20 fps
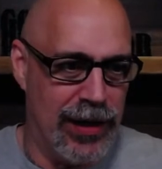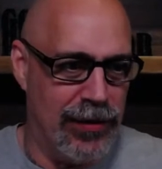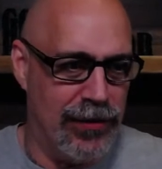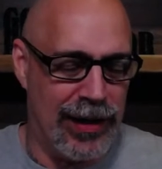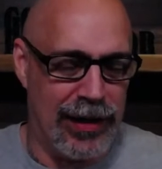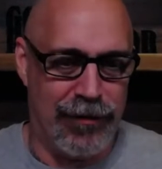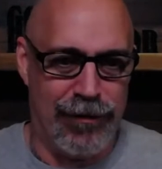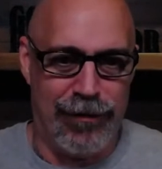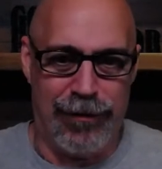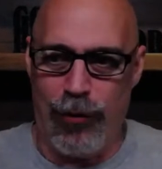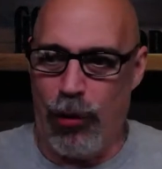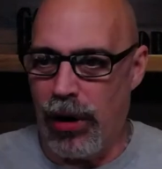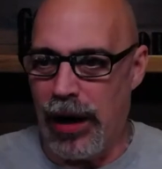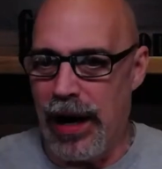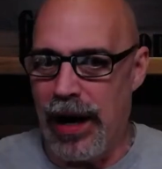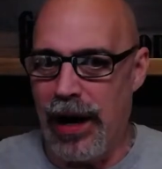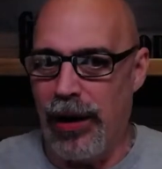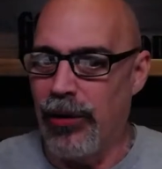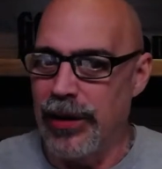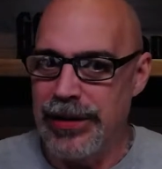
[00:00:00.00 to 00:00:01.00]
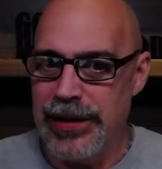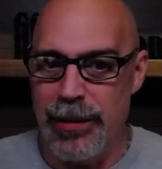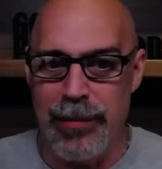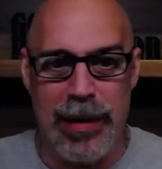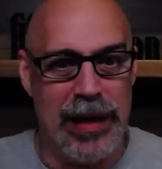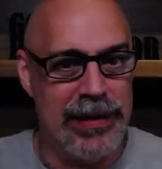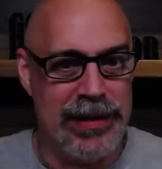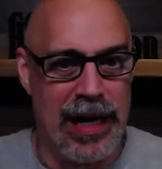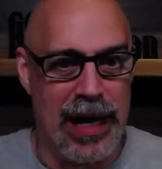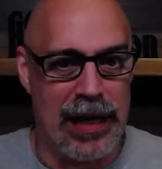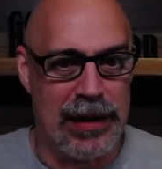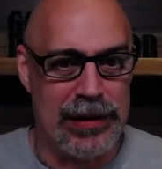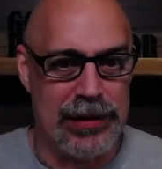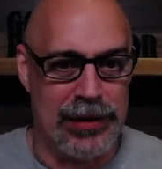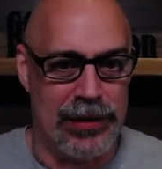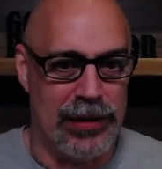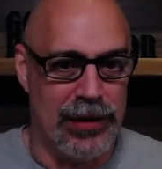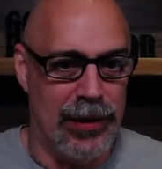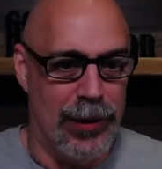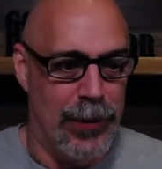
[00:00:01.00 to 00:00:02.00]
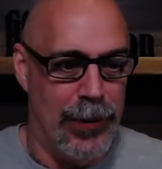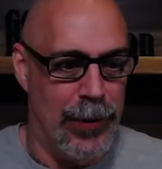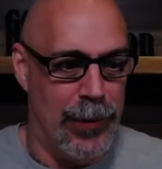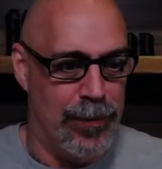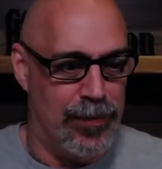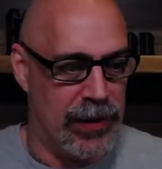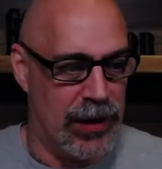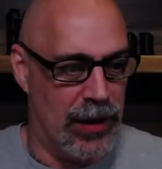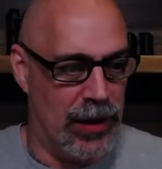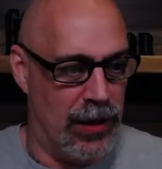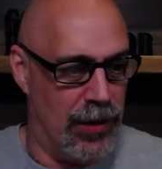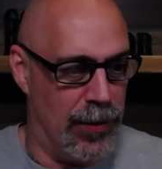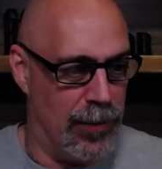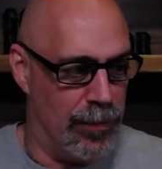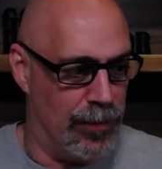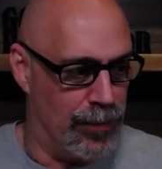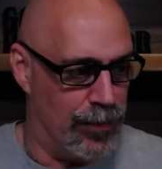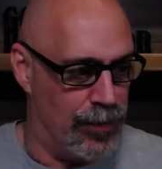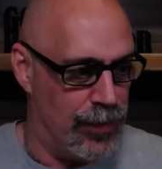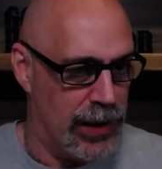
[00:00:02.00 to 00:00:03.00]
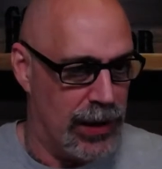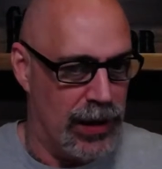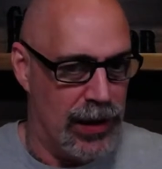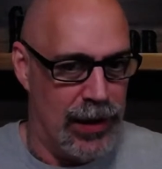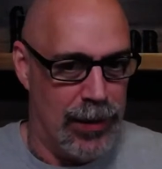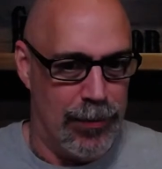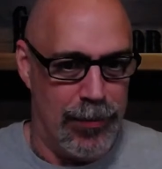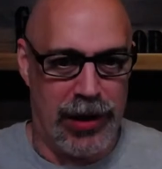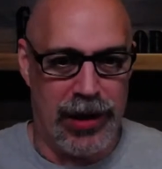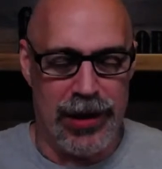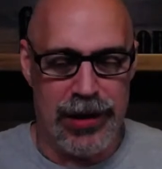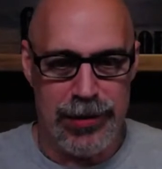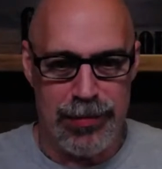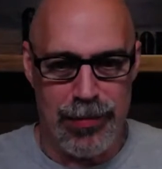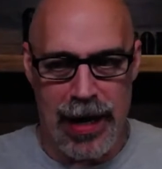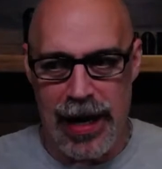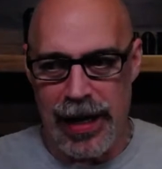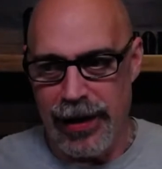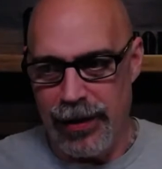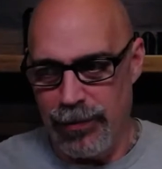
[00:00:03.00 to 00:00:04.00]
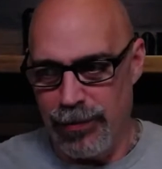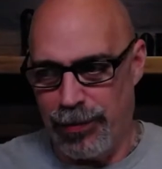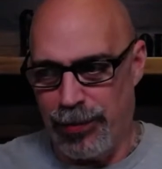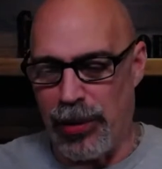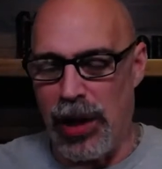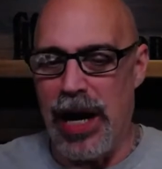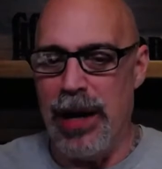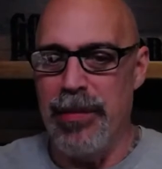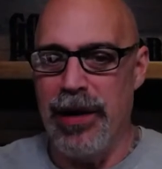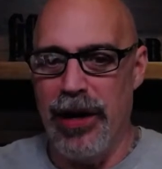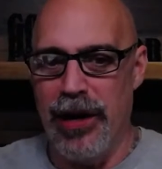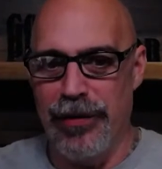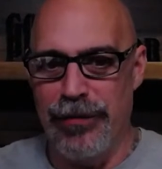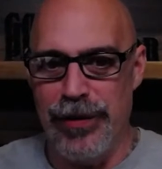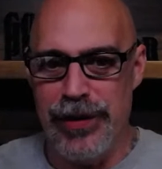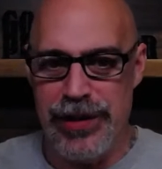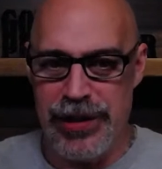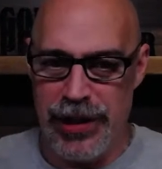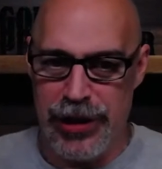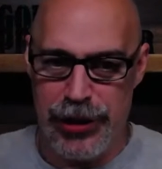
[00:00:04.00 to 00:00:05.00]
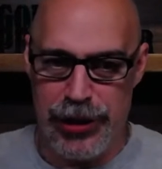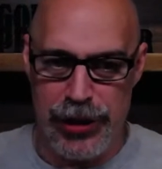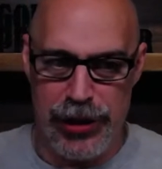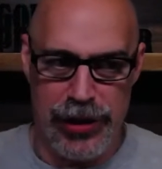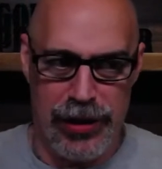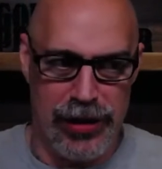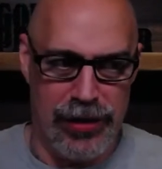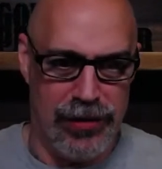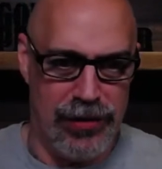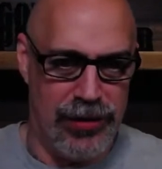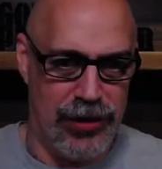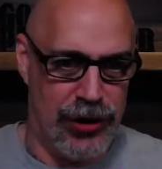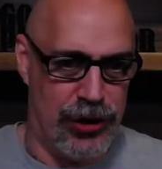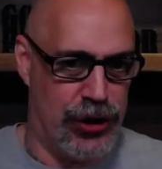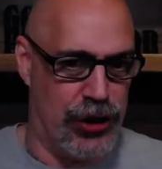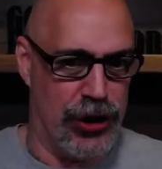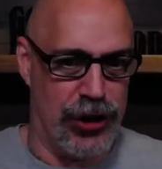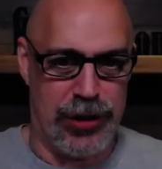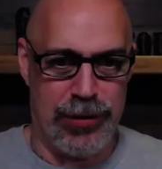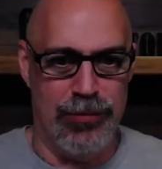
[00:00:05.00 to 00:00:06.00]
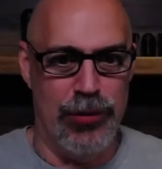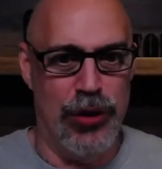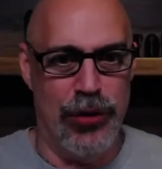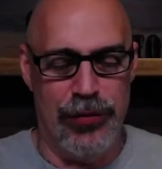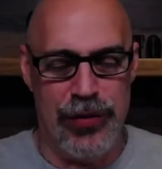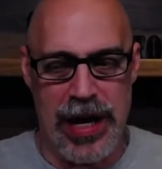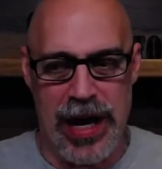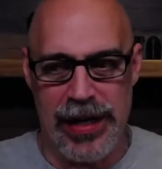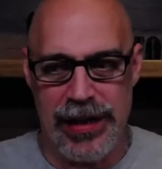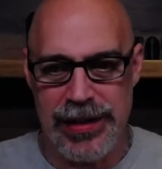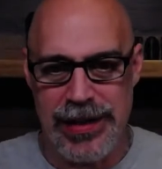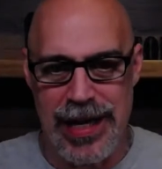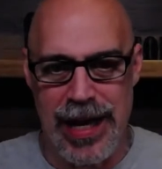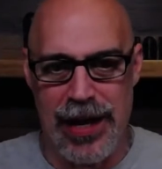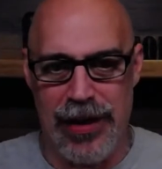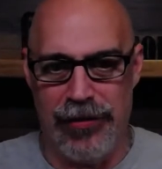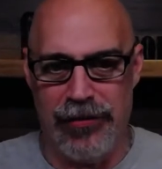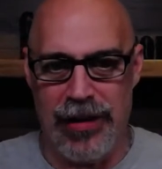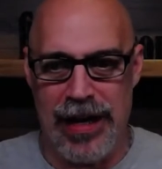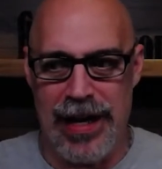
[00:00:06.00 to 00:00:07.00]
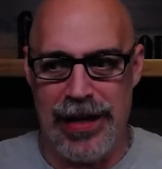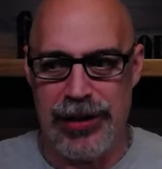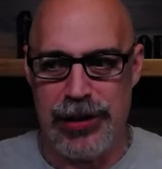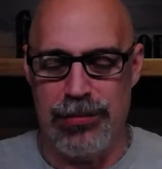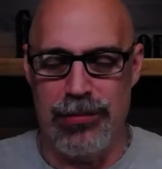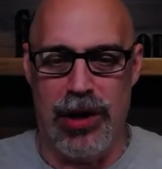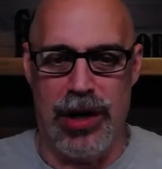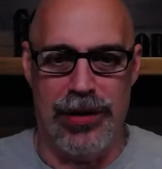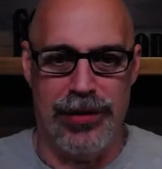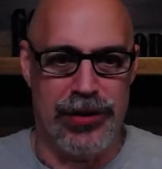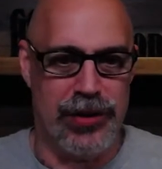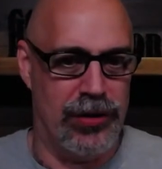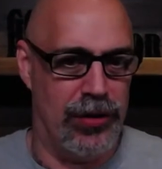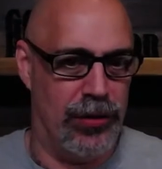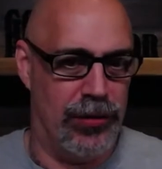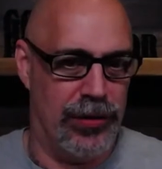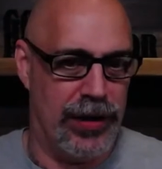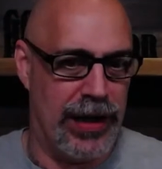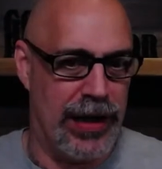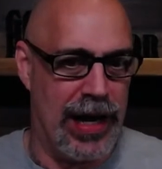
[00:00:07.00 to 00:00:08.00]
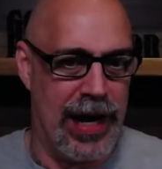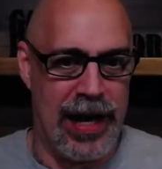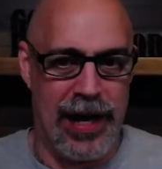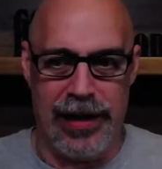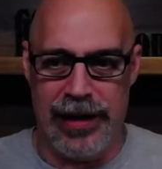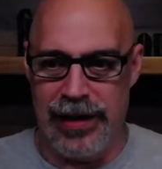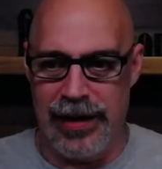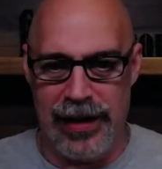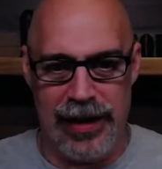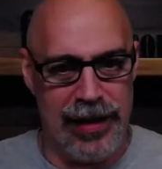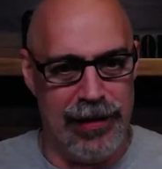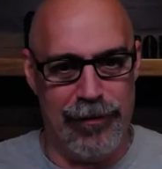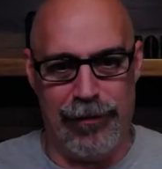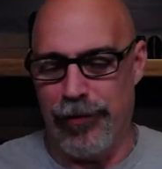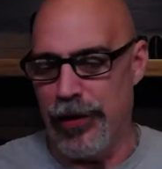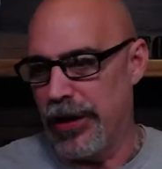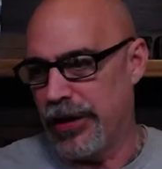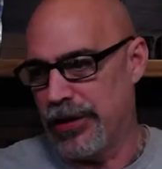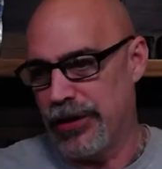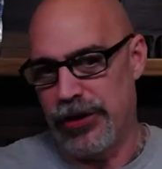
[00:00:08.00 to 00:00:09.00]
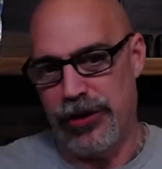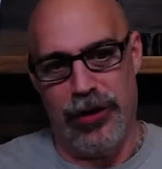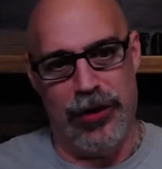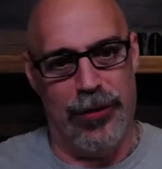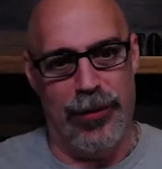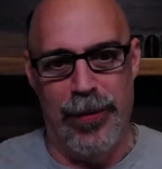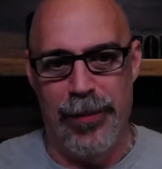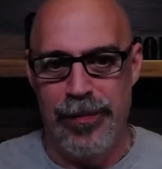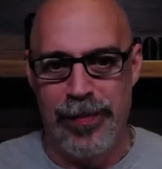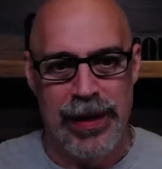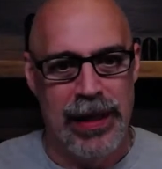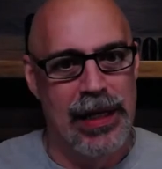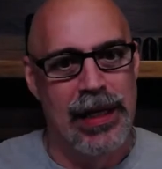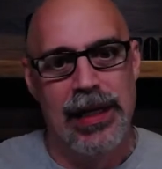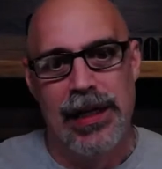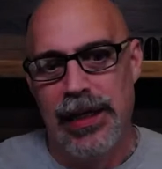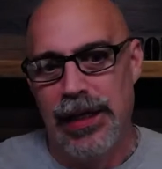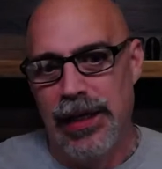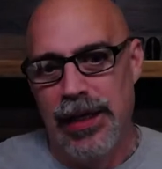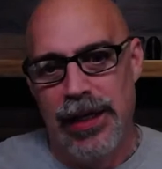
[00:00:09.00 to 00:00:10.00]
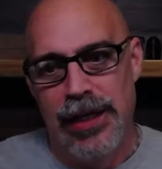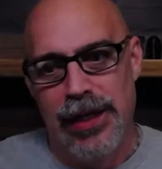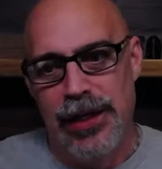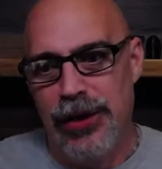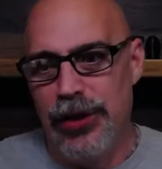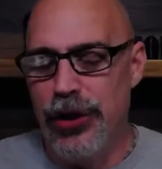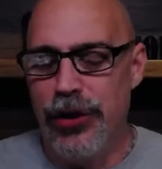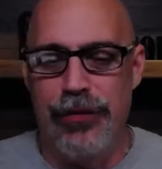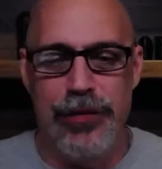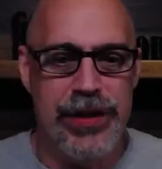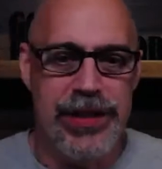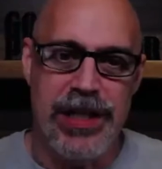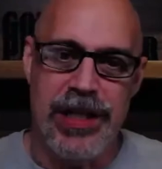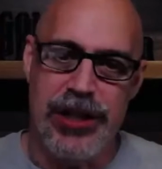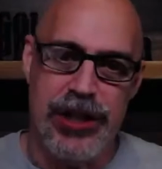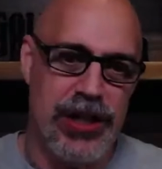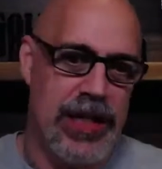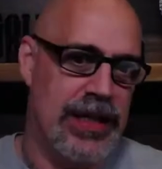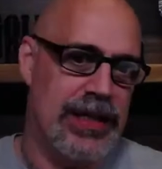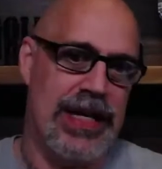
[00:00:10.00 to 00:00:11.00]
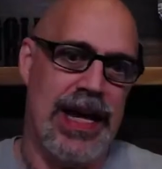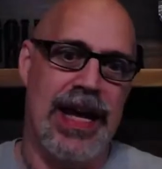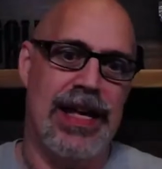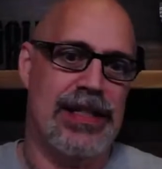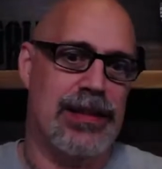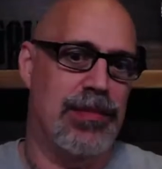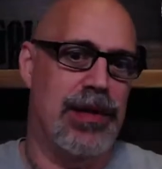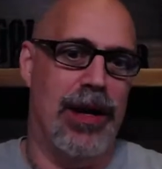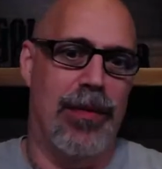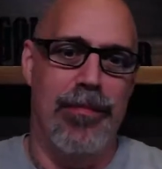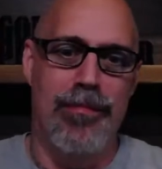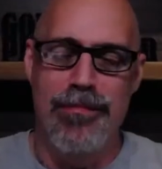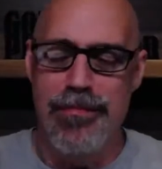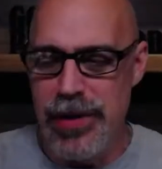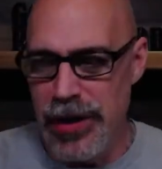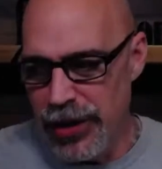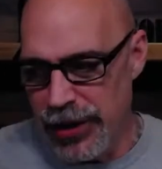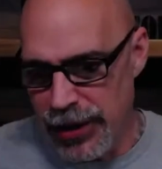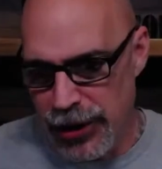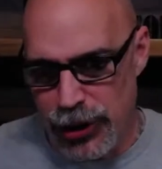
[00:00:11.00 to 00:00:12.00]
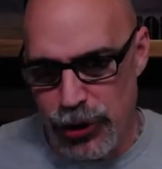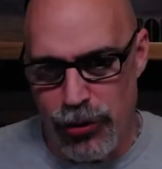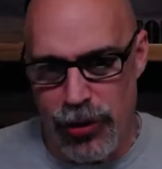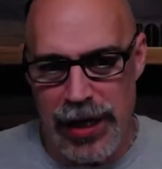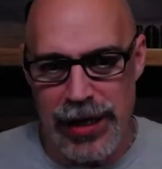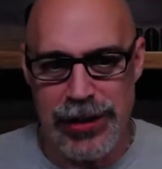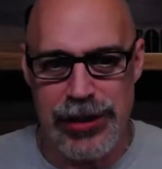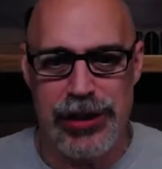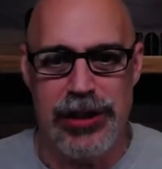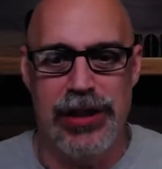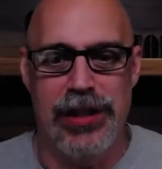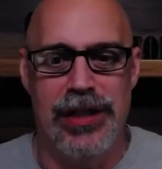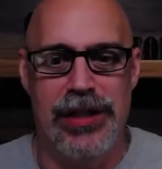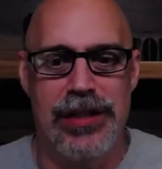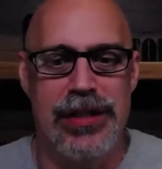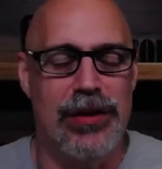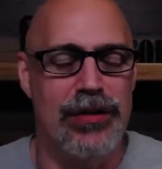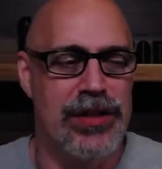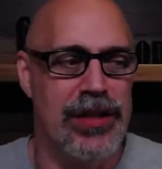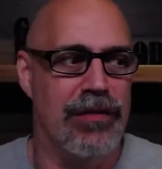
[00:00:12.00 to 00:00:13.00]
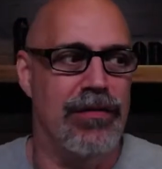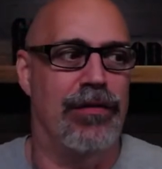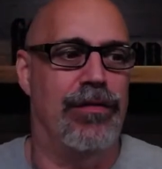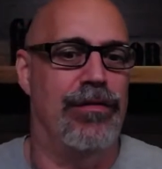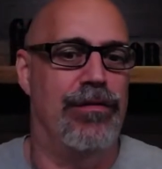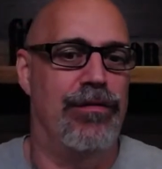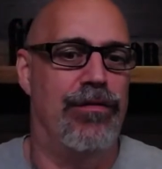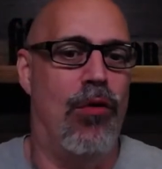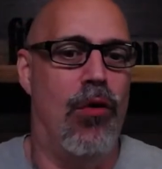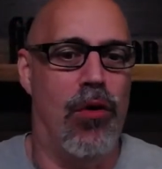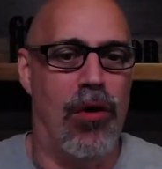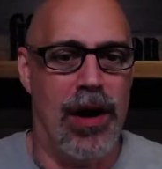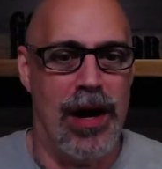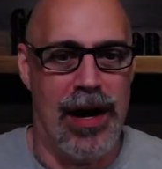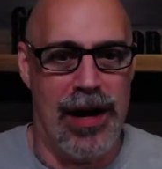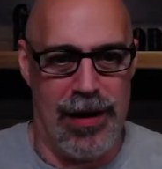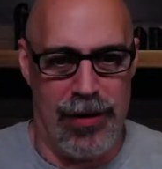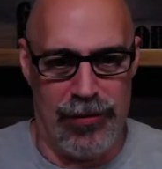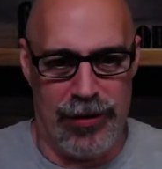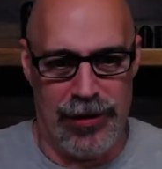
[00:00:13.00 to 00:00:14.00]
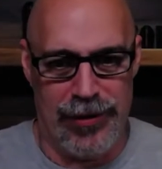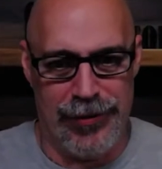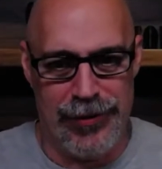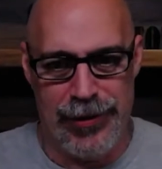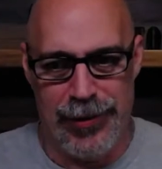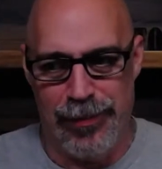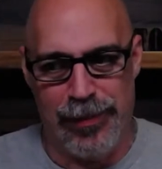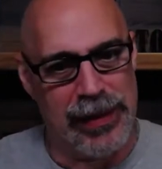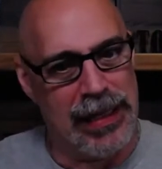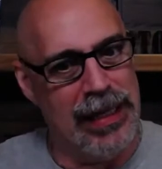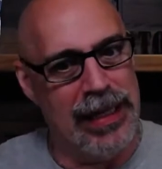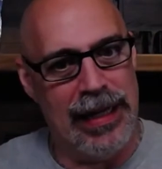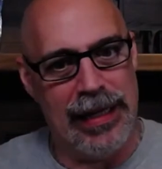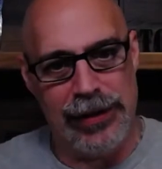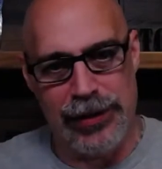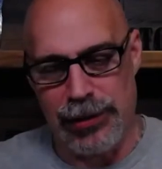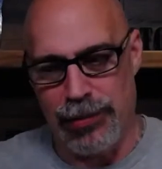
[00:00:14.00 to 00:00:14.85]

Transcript: like 4 hours at my doctor because my primary physician just moved out of town last month. So they had an influx. So new physician had to ask me a million questions. I was there for 4 hours. And